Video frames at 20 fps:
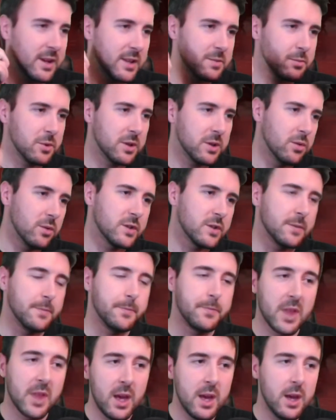That's pretty
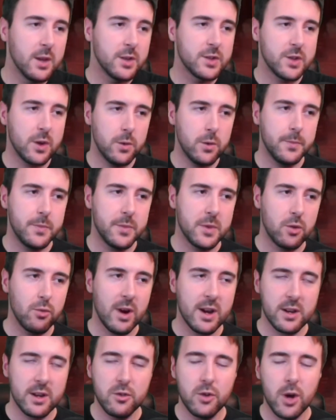awesome. So
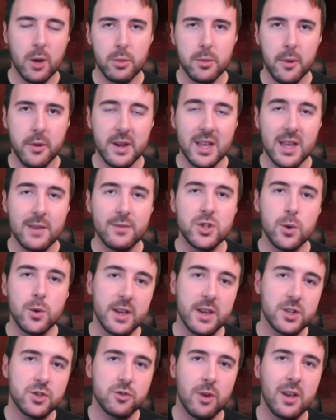Grack and Crumbleberry gives
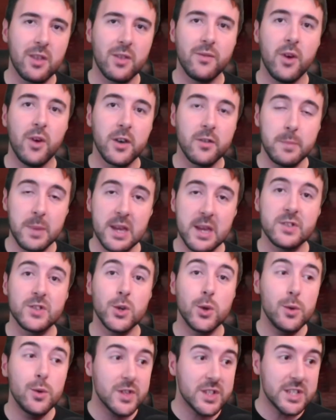you a strength 5 piece,
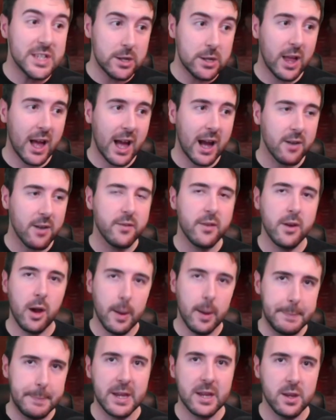so you still have
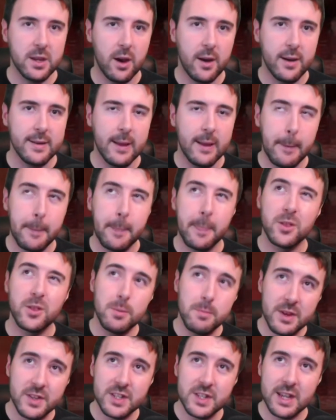a big guy.
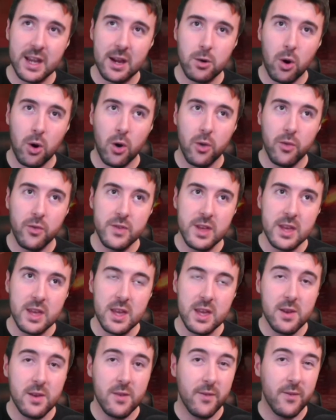You're missing out on
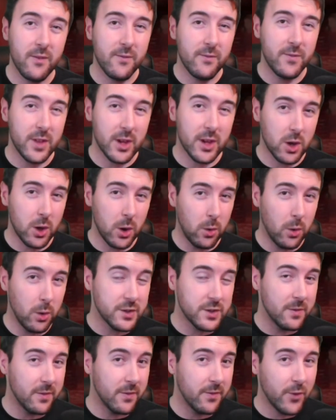the
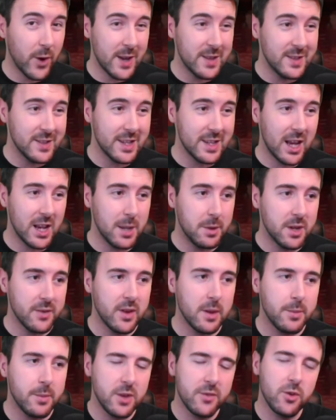claws and frenzy element
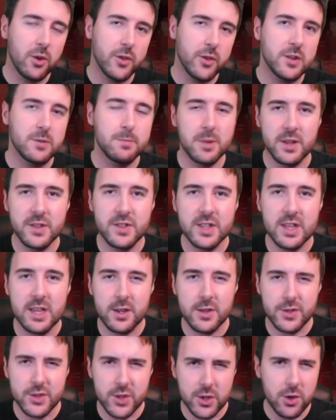of it, but you've got those
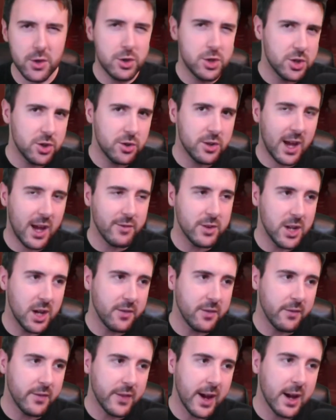Bloodseekers, so you should have
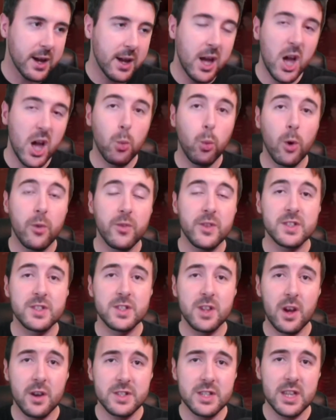enough of that. What this
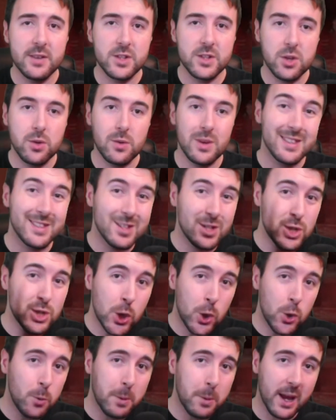does give you is
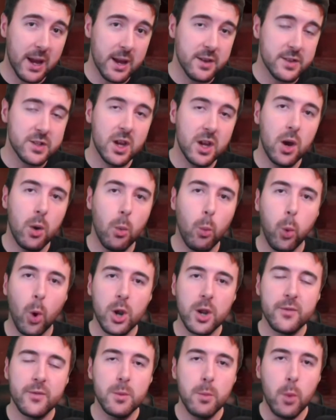2 players,
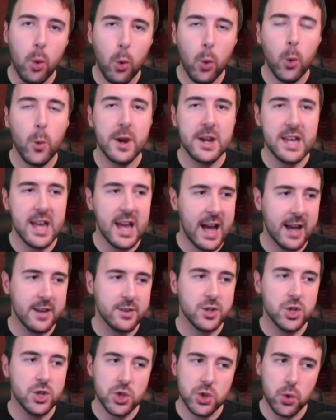one of them already
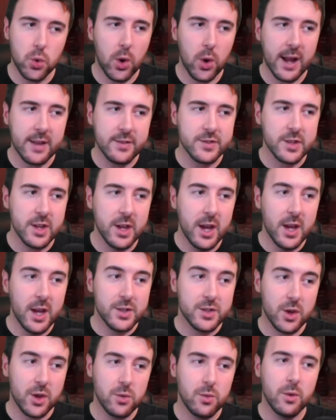has Surehands.
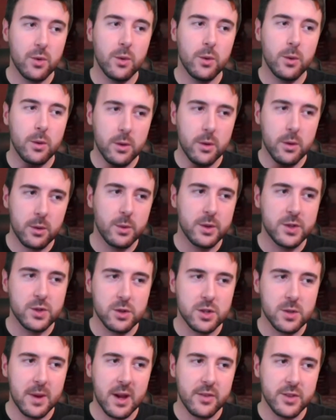So we
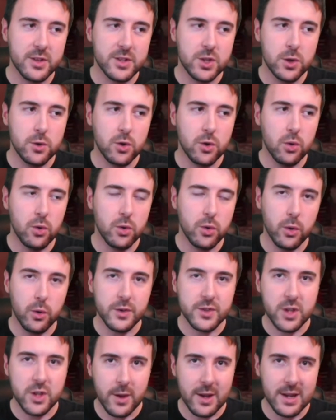talked about the 2 Khorne
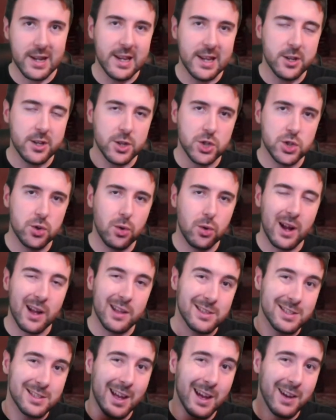Gores going leader,
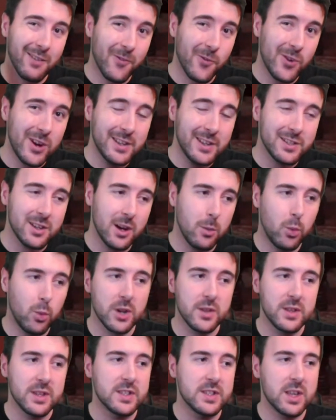Surehands, that frees up
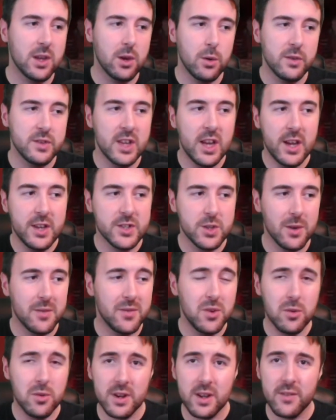one of these skills. So
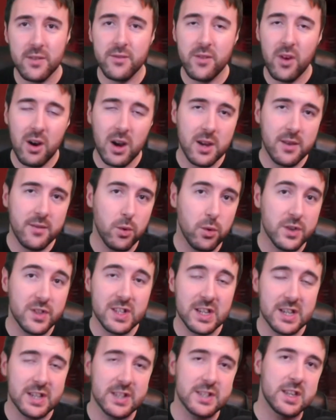if you're in a 5 or
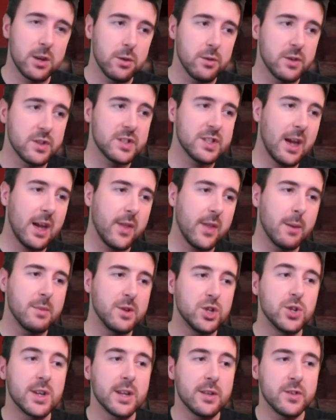6 skill set, that
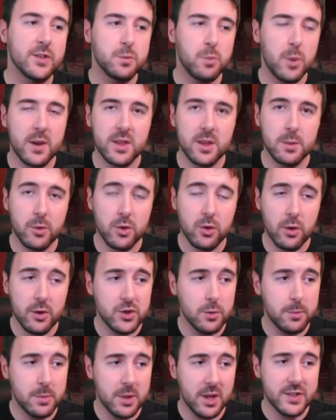means you can spread them
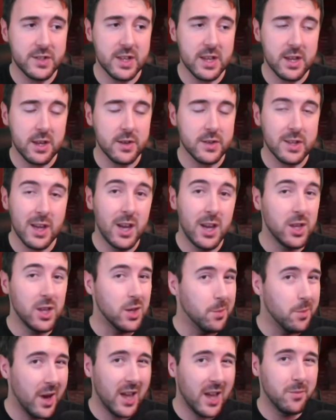across your Bloodseekers.
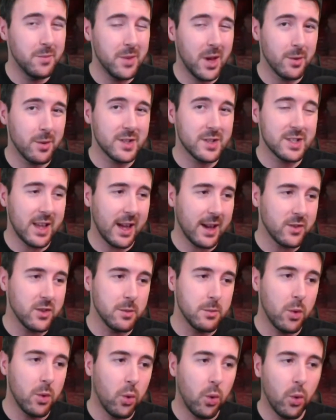You may even be able to stack
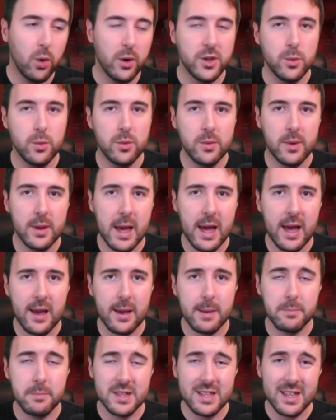them, or you will
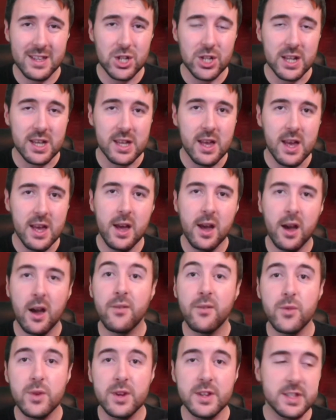get potentially
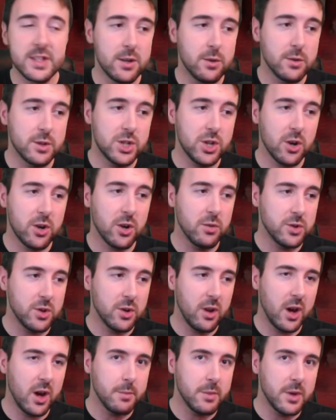a free skill to chuck on
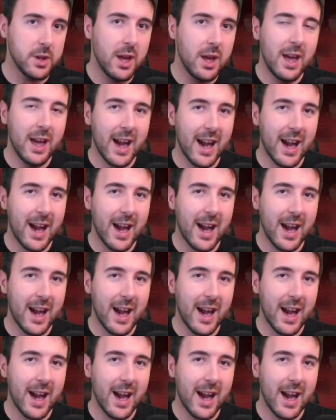your linemen.